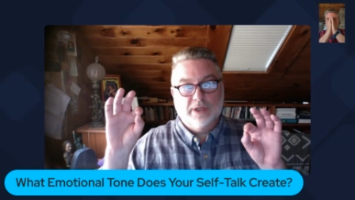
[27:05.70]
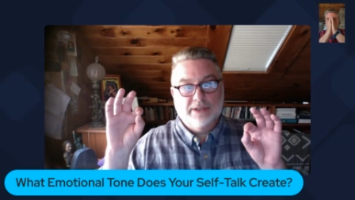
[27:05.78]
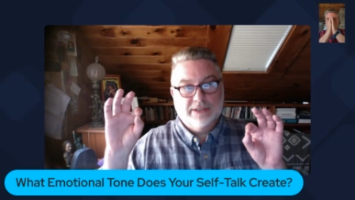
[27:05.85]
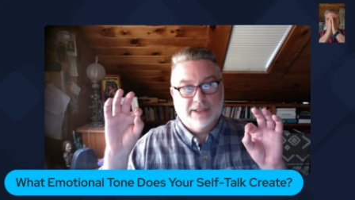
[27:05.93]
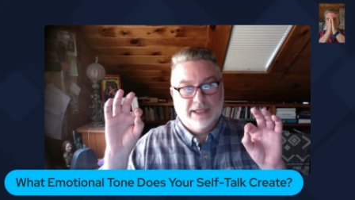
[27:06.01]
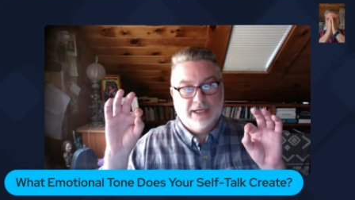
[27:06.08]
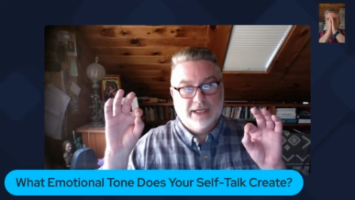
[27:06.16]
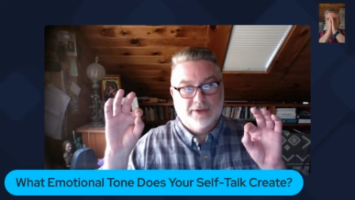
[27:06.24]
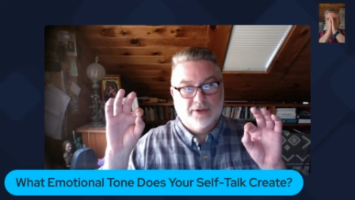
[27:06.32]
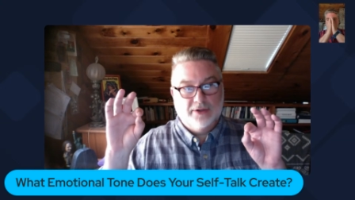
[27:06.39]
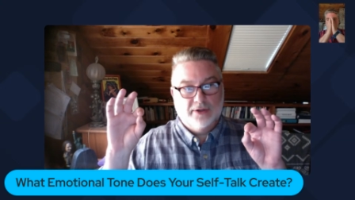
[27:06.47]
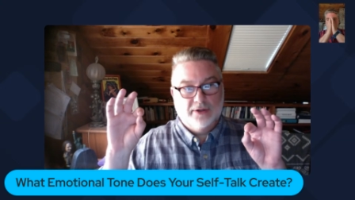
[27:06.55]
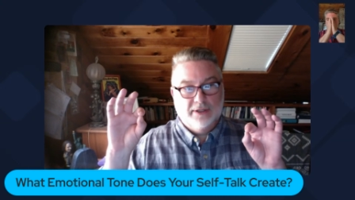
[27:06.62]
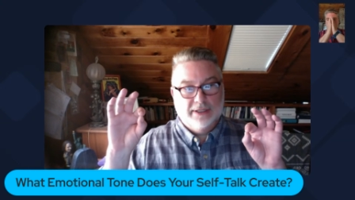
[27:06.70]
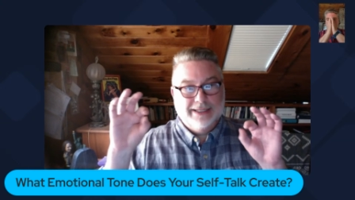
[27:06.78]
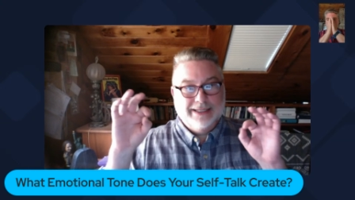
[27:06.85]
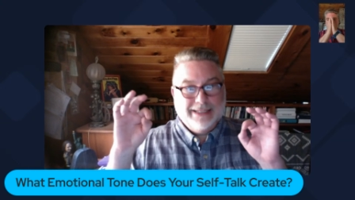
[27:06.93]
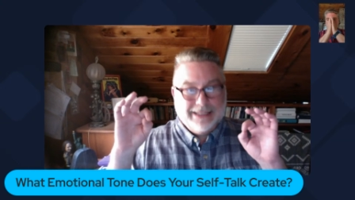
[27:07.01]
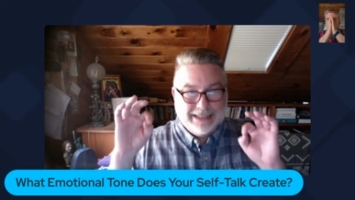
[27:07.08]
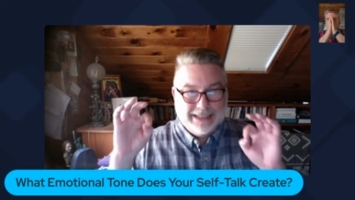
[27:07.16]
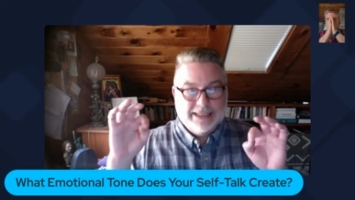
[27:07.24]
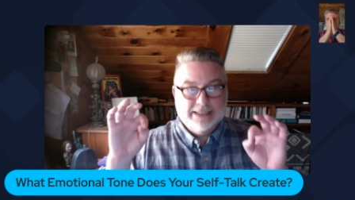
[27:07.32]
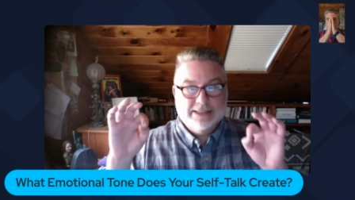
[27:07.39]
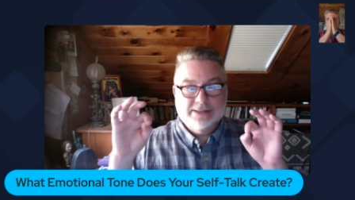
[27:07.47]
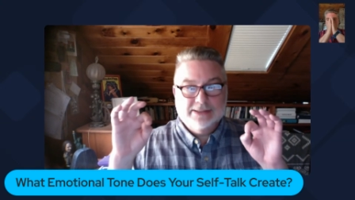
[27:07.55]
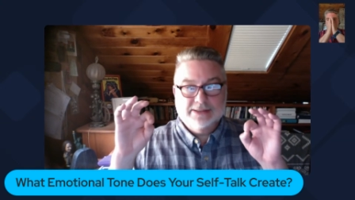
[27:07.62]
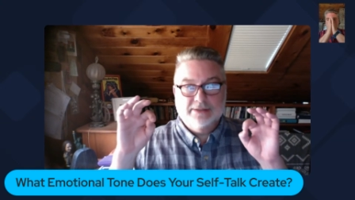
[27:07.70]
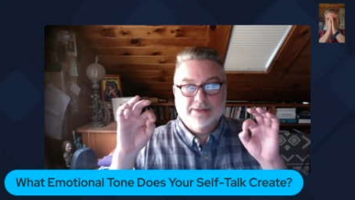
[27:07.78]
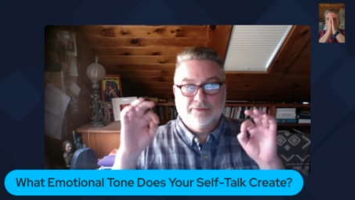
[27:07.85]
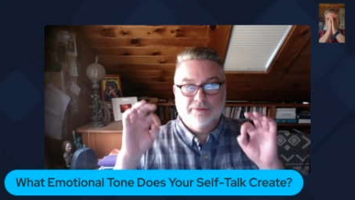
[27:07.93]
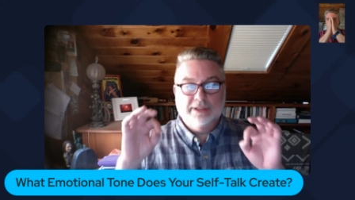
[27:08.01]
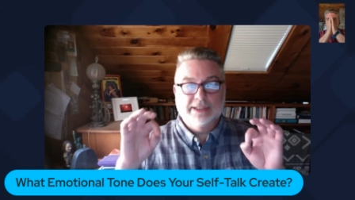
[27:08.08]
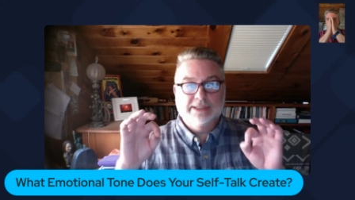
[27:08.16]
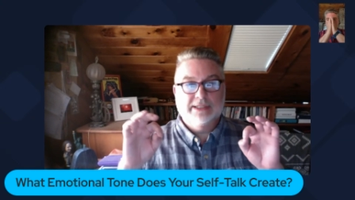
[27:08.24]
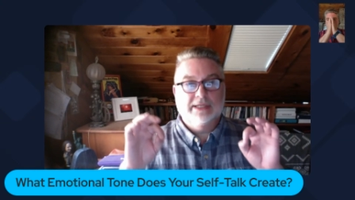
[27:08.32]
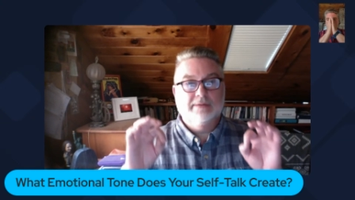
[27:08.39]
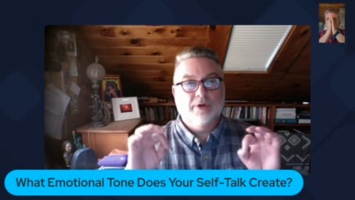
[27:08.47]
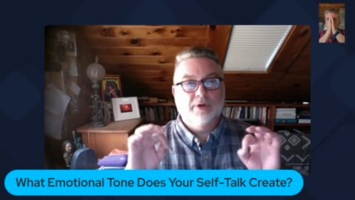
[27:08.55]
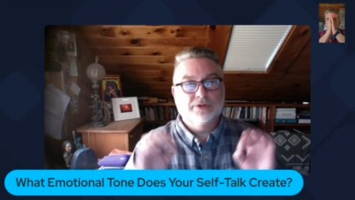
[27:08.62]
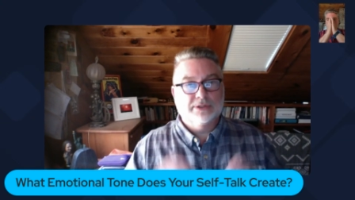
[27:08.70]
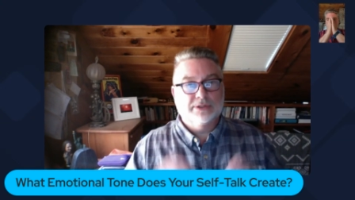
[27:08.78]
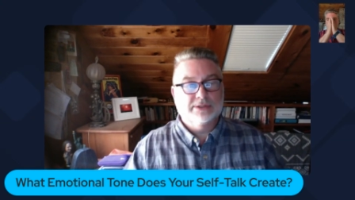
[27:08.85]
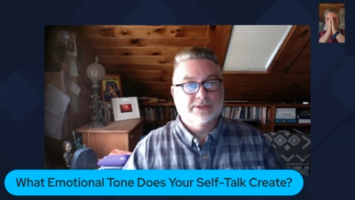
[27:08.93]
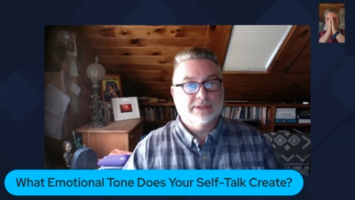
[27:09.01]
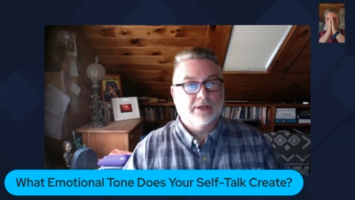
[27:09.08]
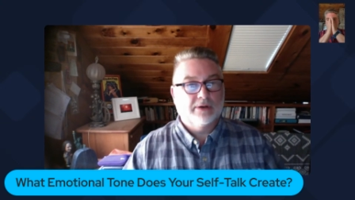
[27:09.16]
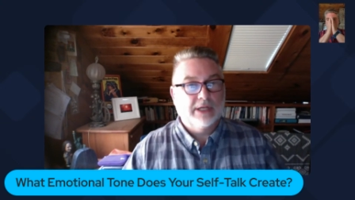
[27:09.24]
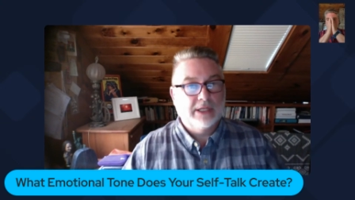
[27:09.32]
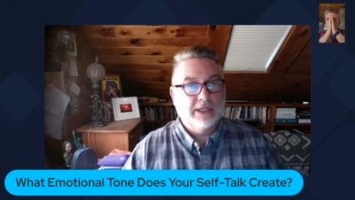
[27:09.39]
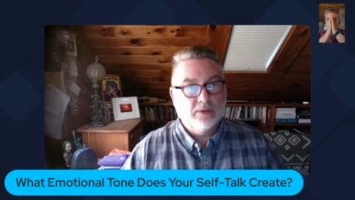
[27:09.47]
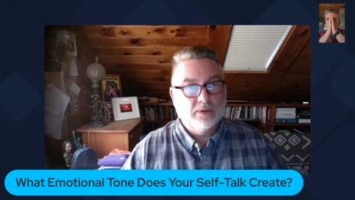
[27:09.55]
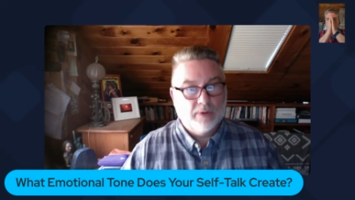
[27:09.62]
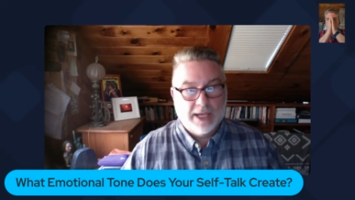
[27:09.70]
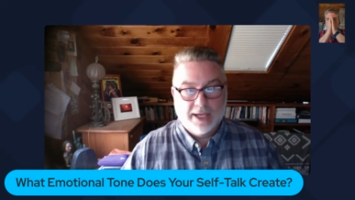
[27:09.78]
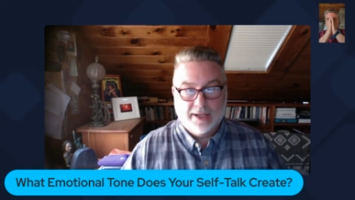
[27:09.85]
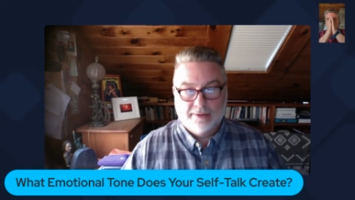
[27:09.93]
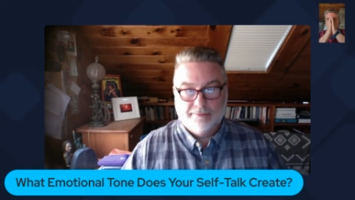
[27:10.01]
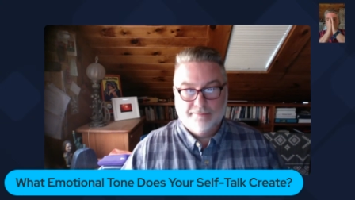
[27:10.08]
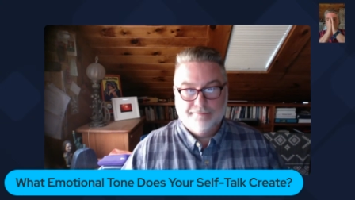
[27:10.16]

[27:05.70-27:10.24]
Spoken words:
to the other is releasing emotions that are in the way.